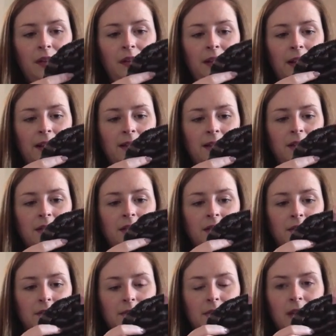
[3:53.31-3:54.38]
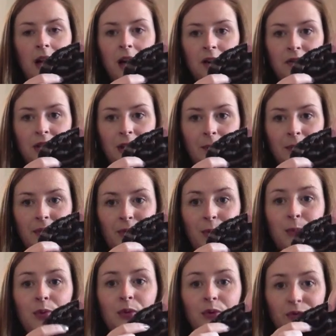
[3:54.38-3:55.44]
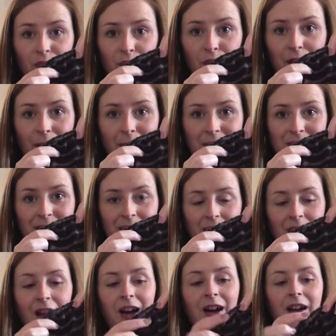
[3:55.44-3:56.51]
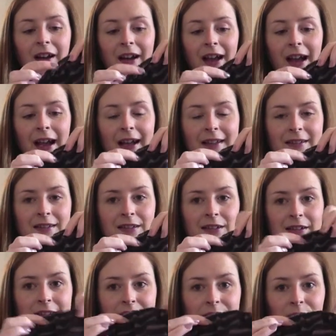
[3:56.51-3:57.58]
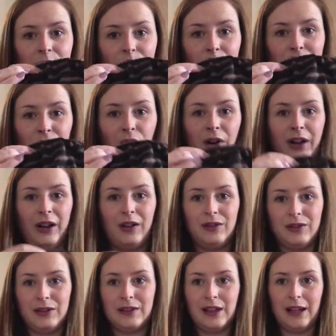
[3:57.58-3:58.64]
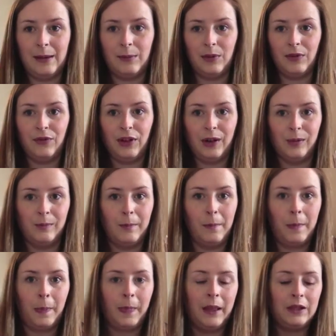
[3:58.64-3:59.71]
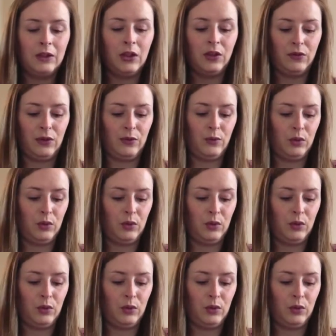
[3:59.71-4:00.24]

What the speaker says: that's a half time at football, 4 hours in the car, and before I go to sleep, the film. Don't know if you've